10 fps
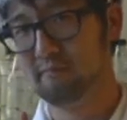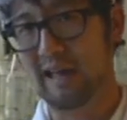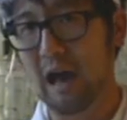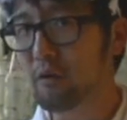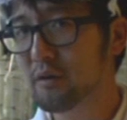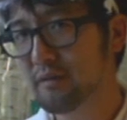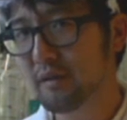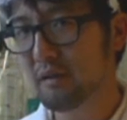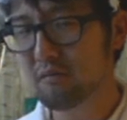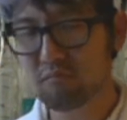How good
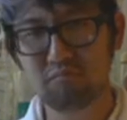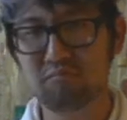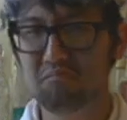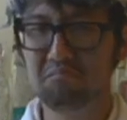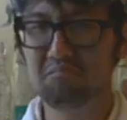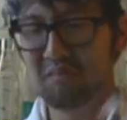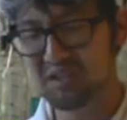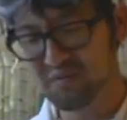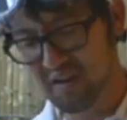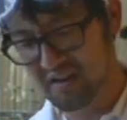though?
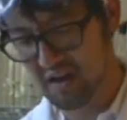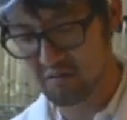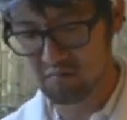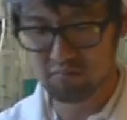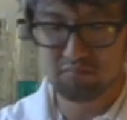Let's find out.